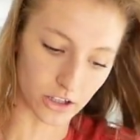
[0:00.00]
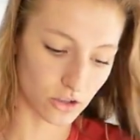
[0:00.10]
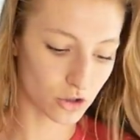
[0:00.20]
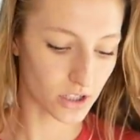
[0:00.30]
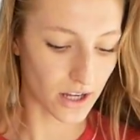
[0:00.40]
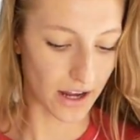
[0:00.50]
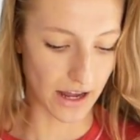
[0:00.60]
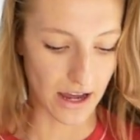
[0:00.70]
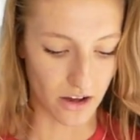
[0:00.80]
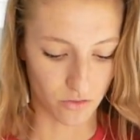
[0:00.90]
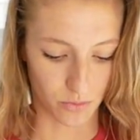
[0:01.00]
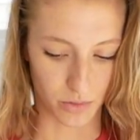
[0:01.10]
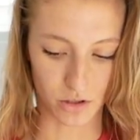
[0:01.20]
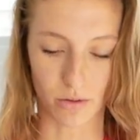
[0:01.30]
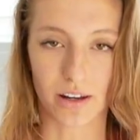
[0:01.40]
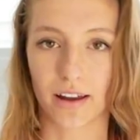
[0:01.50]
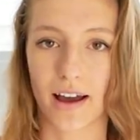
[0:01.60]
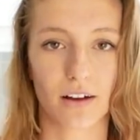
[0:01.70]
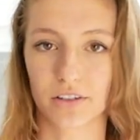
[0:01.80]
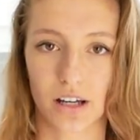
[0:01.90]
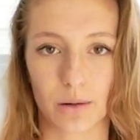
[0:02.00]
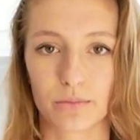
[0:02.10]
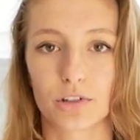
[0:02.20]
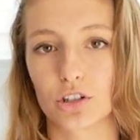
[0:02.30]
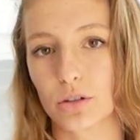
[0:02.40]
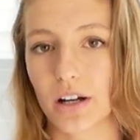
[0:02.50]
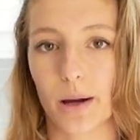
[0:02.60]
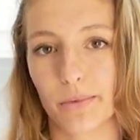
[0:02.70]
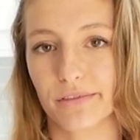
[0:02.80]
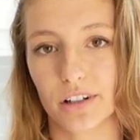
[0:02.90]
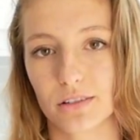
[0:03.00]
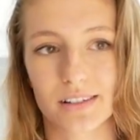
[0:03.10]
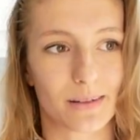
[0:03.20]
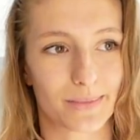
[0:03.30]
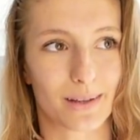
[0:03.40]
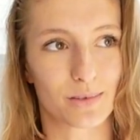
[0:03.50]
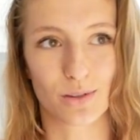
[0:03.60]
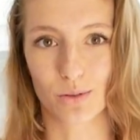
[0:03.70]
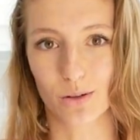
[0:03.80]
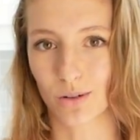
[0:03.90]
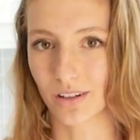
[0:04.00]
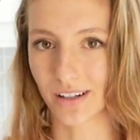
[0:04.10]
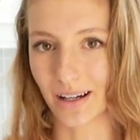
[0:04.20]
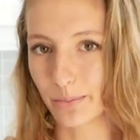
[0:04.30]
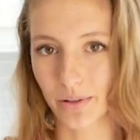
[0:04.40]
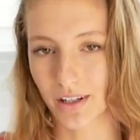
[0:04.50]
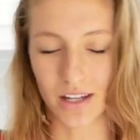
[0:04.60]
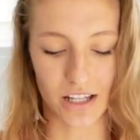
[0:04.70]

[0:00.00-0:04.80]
Usually I have between half a cup to a cup of oats, sometimes 3/4 cup.